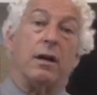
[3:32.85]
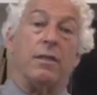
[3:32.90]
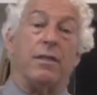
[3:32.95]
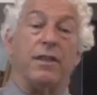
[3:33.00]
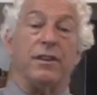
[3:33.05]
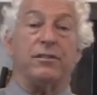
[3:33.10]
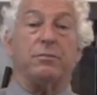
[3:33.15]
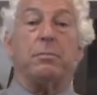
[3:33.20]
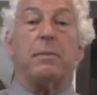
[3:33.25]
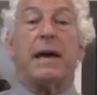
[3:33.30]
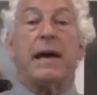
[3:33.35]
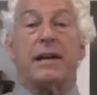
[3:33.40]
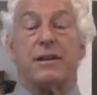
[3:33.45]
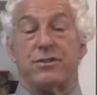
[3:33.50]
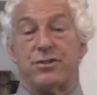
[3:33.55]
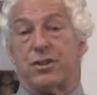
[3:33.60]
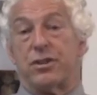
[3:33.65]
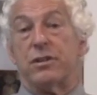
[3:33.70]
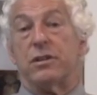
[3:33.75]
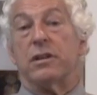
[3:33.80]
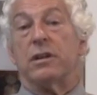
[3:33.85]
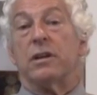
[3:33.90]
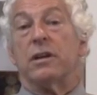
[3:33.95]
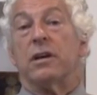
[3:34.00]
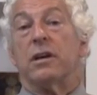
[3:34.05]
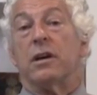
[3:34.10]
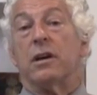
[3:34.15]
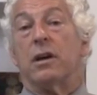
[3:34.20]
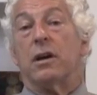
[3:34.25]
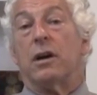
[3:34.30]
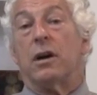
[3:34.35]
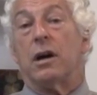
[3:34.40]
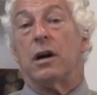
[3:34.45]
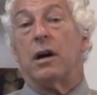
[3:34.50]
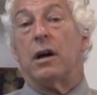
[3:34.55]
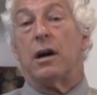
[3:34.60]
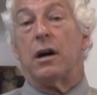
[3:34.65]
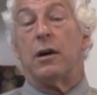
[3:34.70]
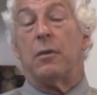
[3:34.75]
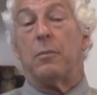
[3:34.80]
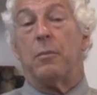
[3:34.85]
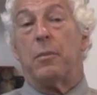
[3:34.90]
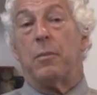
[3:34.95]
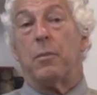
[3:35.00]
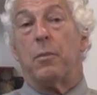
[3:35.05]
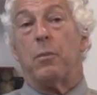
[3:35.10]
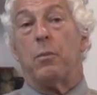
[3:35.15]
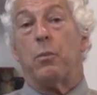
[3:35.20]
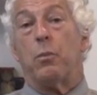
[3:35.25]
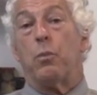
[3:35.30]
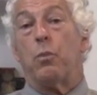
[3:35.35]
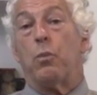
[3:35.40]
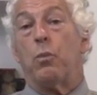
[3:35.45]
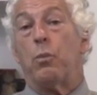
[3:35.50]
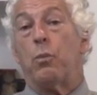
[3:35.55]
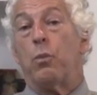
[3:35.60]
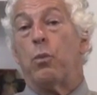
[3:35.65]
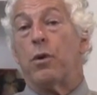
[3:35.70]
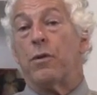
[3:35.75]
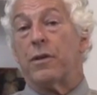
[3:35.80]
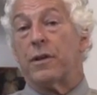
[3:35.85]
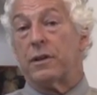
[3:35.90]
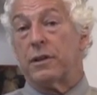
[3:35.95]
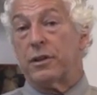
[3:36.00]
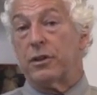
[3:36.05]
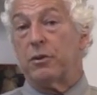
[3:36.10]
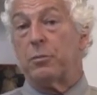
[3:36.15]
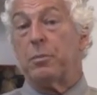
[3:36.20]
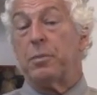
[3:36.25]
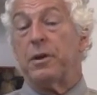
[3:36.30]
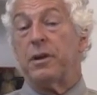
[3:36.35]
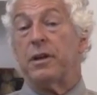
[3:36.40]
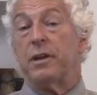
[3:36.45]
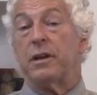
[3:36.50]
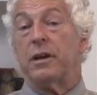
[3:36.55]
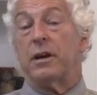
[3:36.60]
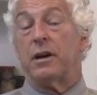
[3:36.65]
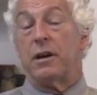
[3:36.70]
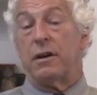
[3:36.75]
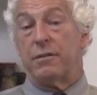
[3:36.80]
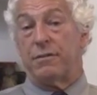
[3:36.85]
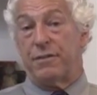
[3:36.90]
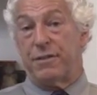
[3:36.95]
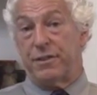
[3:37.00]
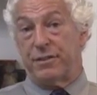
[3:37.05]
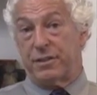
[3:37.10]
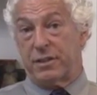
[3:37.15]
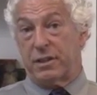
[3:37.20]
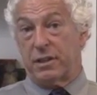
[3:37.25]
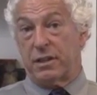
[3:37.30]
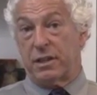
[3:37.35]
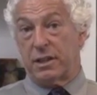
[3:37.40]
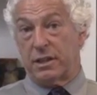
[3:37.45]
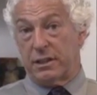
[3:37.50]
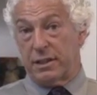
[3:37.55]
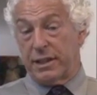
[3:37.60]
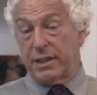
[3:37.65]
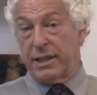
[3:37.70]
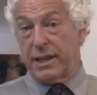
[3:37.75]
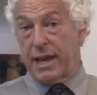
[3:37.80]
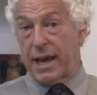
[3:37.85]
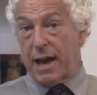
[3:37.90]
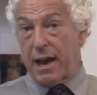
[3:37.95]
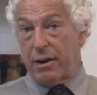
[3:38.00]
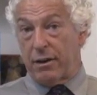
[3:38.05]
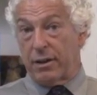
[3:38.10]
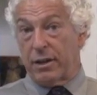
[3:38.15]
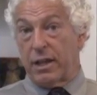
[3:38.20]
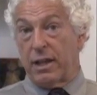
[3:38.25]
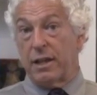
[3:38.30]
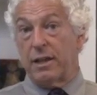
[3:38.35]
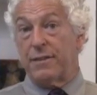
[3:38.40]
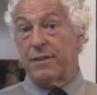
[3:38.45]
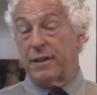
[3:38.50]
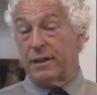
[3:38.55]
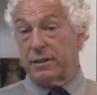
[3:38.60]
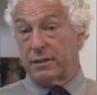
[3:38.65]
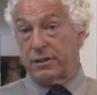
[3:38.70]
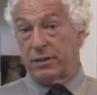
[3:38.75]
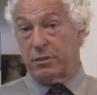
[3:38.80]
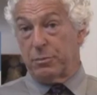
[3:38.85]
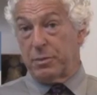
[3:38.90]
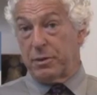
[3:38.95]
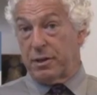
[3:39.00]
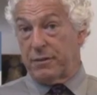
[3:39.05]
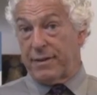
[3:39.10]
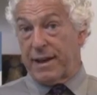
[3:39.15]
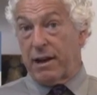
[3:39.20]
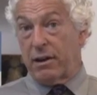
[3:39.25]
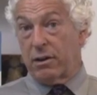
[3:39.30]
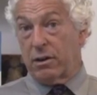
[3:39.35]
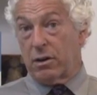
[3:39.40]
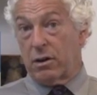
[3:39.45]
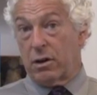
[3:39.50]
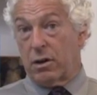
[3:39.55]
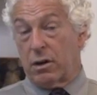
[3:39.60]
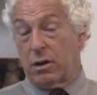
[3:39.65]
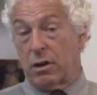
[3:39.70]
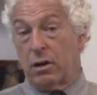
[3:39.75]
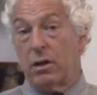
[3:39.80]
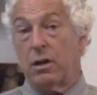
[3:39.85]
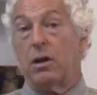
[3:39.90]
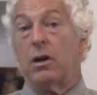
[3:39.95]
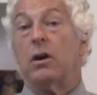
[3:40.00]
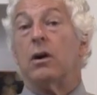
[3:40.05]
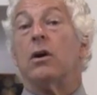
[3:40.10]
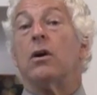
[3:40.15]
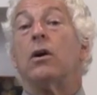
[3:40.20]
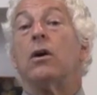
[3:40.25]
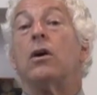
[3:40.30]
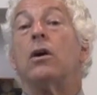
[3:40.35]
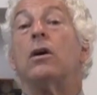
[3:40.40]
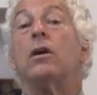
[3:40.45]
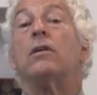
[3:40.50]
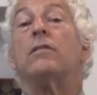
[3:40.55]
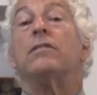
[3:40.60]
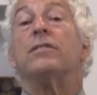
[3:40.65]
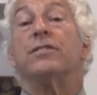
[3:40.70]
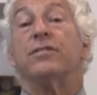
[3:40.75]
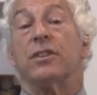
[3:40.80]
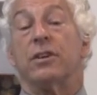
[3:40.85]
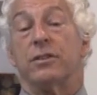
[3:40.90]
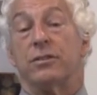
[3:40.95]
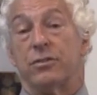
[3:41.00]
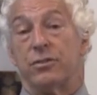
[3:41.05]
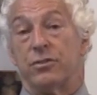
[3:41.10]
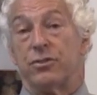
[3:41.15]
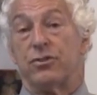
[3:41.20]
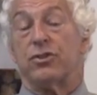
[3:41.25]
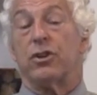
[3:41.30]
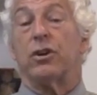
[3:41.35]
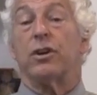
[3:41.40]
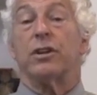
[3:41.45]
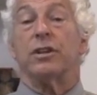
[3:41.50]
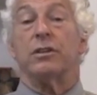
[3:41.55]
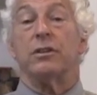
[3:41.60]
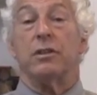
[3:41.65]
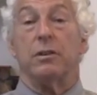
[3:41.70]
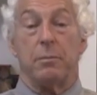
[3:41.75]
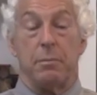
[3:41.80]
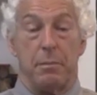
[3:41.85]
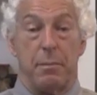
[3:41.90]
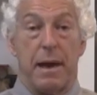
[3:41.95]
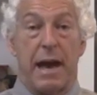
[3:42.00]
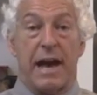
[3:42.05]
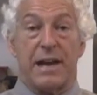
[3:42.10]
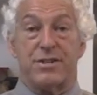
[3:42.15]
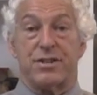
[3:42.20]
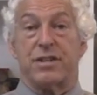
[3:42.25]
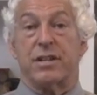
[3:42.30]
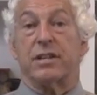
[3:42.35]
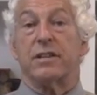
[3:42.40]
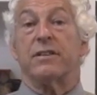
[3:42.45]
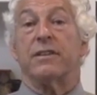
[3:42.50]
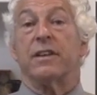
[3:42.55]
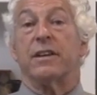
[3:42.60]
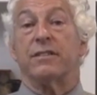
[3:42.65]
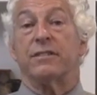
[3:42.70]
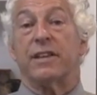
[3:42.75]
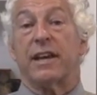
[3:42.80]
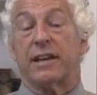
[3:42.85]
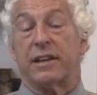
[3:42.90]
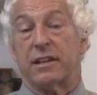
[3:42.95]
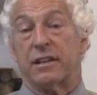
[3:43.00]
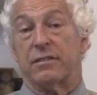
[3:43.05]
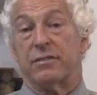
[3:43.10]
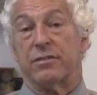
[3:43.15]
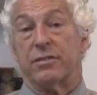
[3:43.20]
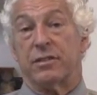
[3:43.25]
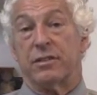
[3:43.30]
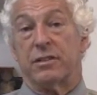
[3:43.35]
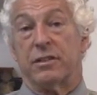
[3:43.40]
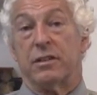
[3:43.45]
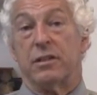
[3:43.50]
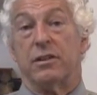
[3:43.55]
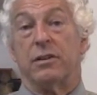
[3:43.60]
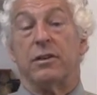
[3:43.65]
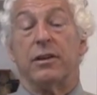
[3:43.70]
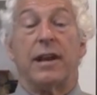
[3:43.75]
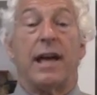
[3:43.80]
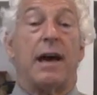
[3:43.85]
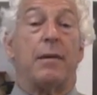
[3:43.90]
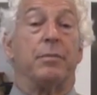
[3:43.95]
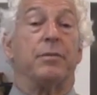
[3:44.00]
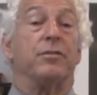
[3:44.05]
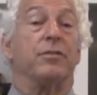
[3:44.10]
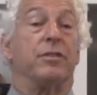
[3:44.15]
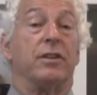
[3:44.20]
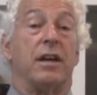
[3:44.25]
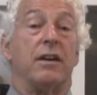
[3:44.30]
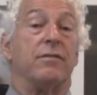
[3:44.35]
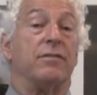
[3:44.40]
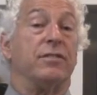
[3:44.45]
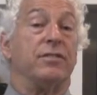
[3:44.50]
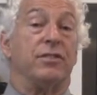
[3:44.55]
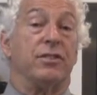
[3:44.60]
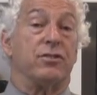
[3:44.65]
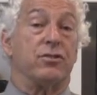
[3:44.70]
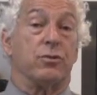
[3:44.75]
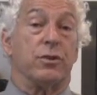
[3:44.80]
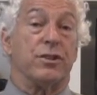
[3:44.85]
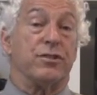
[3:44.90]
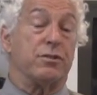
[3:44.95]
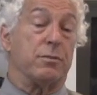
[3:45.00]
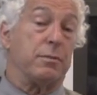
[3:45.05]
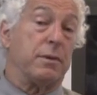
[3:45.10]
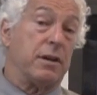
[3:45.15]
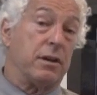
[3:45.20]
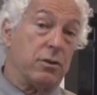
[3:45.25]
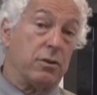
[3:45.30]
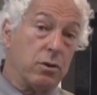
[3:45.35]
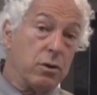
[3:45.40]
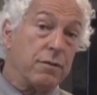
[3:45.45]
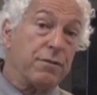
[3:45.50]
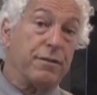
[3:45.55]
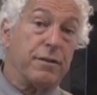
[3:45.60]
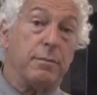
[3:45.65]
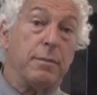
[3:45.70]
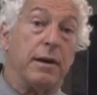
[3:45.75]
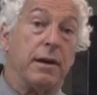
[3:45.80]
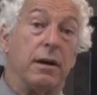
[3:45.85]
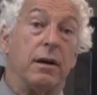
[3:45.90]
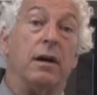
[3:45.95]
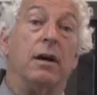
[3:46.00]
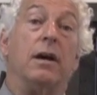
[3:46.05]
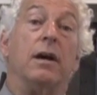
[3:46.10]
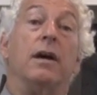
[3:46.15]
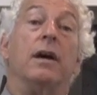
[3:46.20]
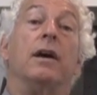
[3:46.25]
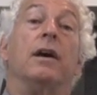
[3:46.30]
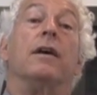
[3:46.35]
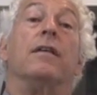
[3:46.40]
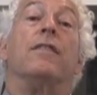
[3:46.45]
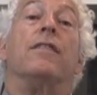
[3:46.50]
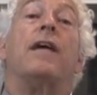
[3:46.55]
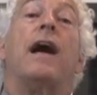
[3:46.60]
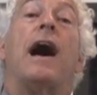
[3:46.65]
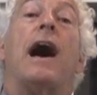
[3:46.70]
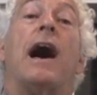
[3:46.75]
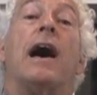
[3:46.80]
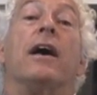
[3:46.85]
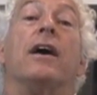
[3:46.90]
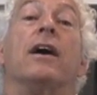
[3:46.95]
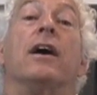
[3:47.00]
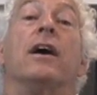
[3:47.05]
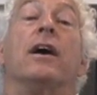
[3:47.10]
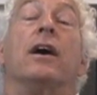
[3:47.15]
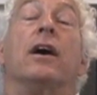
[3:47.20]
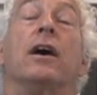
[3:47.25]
This manager, with a little bit of this collegiality and then a little bit of alcohol, all of a sudden started bashing the executives. And it happens in every situation, male or female, that